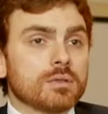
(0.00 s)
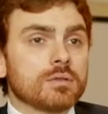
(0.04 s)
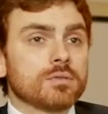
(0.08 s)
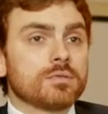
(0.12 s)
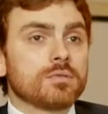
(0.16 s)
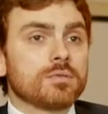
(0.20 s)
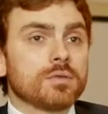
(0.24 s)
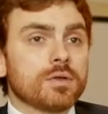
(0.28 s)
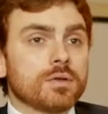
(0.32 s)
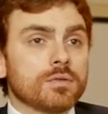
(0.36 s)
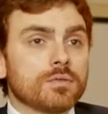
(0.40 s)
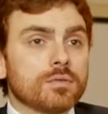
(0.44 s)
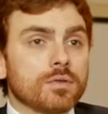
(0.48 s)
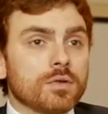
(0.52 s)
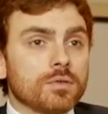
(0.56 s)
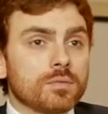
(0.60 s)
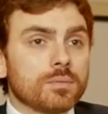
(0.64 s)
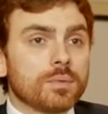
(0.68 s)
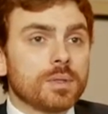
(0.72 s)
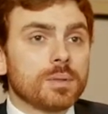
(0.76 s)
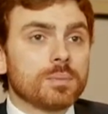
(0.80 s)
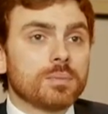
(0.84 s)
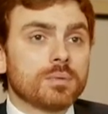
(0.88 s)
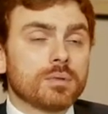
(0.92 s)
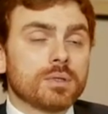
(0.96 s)
of
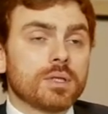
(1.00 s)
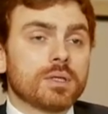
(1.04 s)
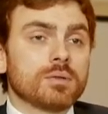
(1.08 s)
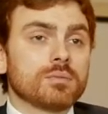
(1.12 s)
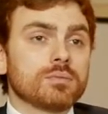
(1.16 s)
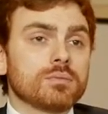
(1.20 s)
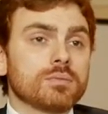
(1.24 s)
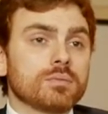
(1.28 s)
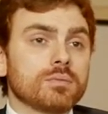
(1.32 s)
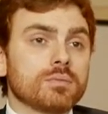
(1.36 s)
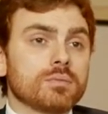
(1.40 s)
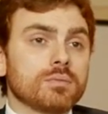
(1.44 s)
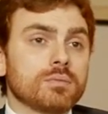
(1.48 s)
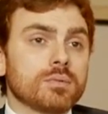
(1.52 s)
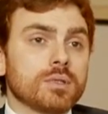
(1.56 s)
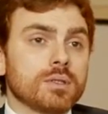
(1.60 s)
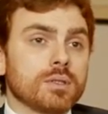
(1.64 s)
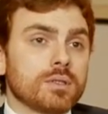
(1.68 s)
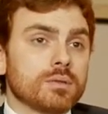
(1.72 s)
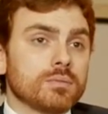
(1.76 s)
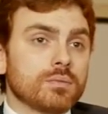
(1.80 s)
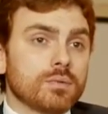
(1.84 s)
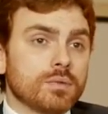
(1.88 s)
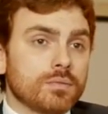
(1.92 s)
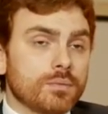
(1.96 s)
people that
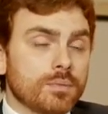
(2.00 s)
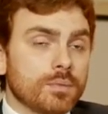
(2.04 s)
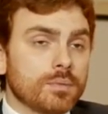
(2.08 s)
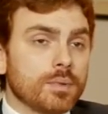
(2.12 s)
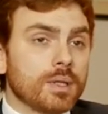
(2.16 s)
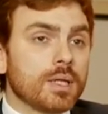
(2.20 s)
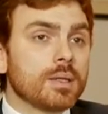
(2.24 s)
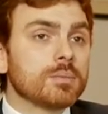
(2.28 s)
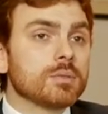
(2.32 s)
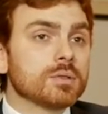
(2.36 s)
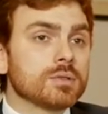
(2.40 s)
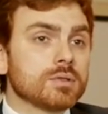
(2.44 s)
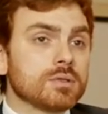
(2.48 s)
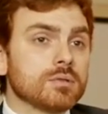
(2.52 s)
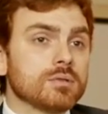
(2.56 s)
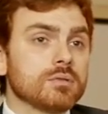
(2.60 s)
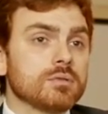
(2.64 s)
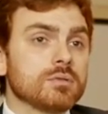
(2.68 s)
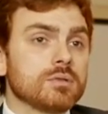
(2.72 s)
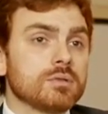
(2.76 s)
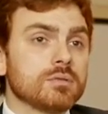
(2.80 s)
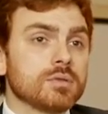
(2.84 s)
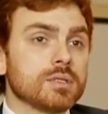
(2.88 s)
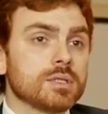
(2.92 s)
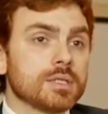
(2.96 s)
we've been able
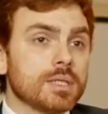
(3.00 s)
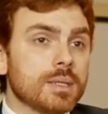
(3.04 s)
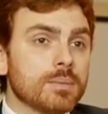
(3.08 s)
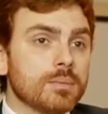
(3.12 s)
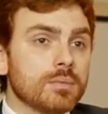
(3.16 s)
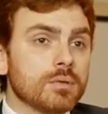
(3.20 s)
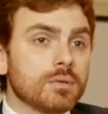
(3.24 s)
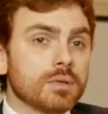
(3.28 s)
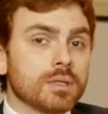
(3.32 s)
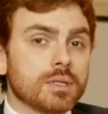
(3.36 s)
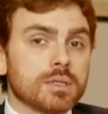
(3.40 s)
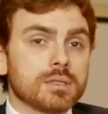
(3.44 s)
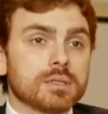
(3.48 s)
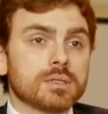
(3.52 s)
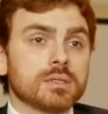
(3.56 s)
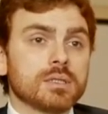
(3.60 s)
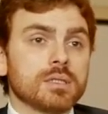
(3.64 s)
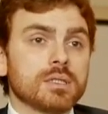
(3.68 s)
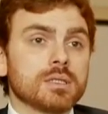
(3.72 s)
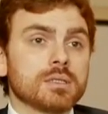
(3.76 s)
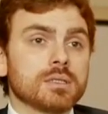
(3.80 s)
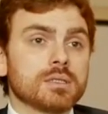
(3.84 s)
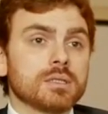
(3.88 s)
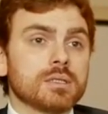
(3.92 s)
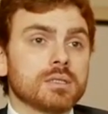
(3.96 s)
to assemble is
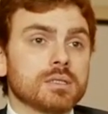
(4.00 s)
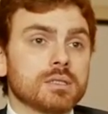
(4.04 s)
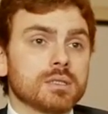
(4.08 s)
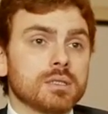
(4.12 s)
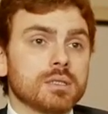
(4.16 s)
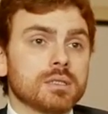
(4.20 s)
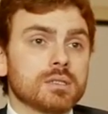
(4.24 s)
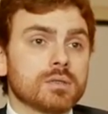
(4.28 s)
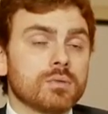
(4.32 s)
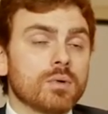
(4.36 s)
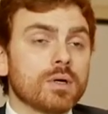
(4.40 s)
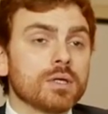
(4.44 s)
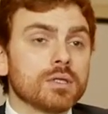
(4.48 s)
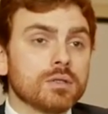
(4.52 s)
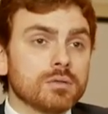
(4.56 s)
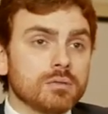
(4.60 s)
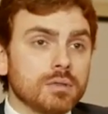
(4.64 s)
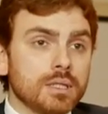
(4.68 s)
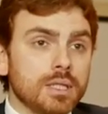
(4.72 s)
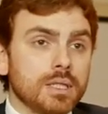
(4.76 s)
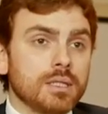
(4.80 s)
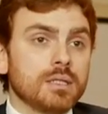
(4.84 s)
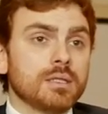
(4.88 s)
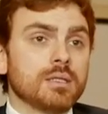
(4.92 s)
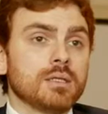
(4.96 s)
quite
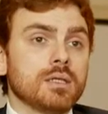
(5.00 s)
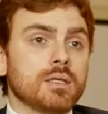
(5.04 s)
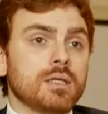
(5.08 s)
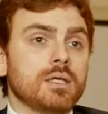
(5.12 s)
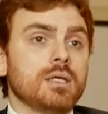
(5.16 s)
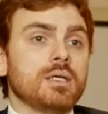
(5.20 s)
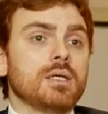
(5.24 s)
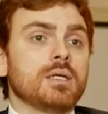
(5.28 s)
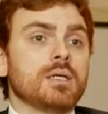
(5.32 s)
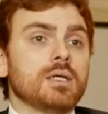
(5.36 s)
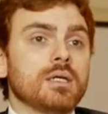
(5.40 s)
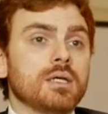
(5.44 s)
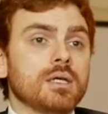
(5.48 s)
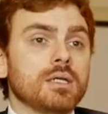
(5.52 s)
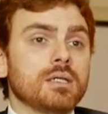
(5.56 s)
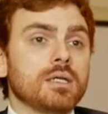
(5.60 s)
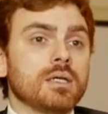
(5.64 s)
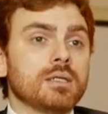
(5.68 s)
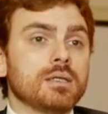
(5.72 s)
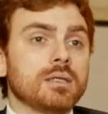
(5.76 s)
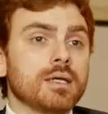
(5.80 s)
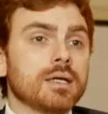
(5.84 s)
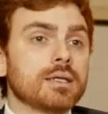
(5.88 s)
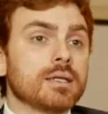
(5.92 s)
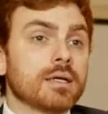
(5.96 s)
unique.
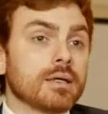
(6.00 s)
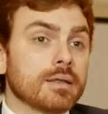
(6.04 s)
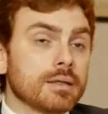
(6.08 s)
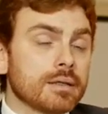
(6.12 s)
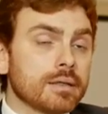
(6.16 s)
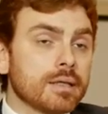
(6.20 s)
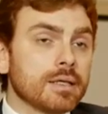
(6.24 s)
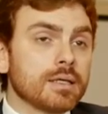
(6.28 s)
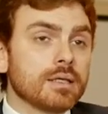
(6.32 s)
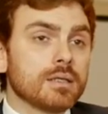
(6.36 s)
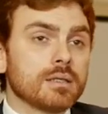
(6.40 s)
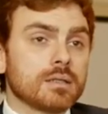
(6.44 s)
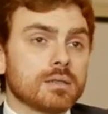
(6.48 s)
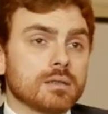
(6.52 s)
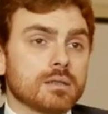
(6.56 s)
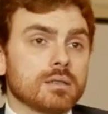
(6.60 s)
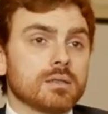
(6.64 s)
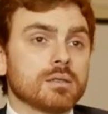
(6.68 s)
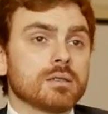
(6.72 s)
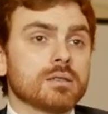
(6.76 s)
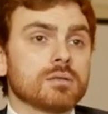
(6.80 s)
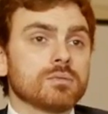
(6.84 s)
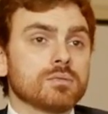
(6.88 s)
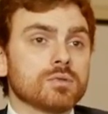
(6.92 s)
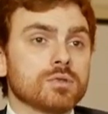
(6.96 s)
And that, I think,
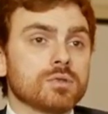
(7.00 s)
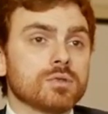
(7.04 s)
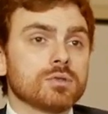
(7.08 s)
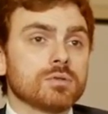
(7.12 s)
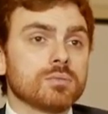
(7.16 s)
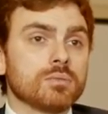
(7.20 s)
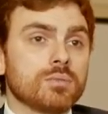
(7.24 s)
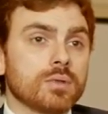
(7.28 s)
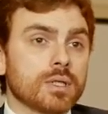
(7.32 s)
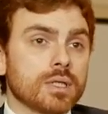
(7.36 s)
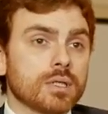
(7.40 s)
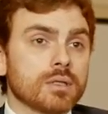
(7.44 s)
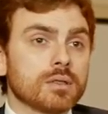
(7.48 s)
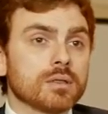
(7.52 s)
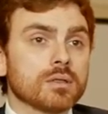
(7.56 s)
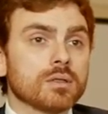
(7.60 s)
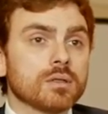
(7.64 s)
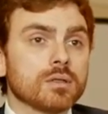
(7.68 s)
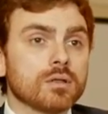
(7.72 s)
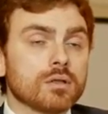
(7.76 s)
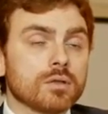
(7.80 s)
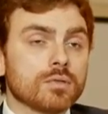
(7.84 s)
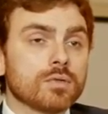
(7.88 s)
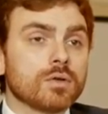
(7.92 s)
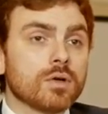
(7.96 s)
should bring a
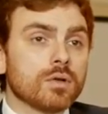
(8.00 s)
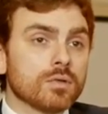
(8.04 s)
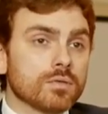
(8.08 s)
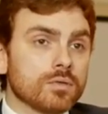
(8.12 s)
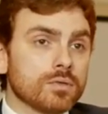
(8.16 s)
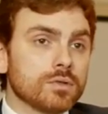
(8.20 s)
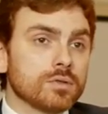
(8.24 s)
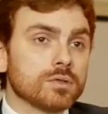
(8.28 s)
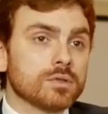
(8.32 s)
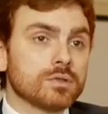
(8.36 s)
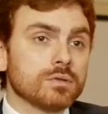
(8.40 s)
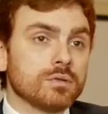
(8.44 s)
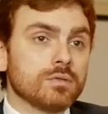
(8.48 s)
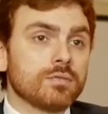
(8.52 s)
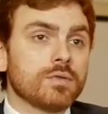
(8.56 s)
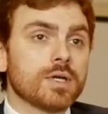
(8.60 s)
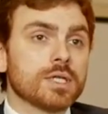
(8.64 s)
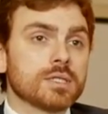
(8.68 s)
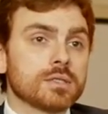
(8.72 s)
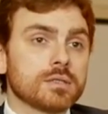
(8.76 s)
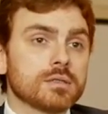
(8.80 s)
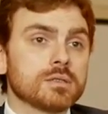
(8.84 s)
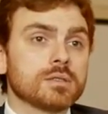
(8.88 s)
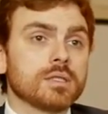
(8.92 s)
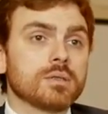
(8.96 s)
lot of confidence to
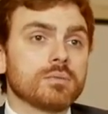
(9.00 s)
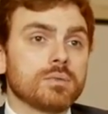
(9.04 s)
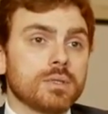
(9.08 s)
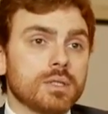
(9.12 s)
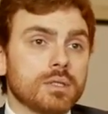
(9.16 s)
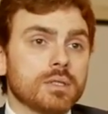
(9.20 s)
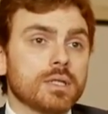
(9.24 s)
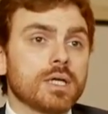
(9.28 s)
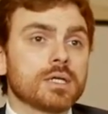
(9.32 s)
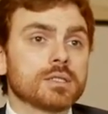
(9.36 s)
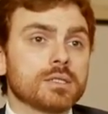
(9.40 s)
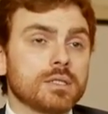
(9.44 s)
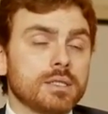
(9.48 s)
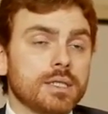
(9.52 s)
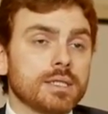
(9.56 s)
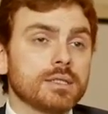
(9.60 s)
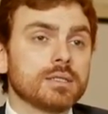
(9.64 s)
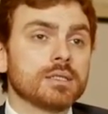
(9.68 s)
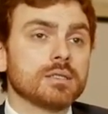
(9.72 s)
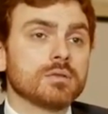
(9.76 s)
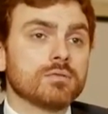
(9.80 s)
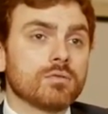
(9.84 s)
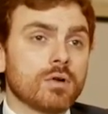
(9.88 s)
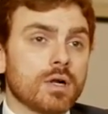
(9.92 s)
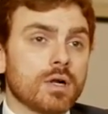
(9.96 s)
investors that we can actually get it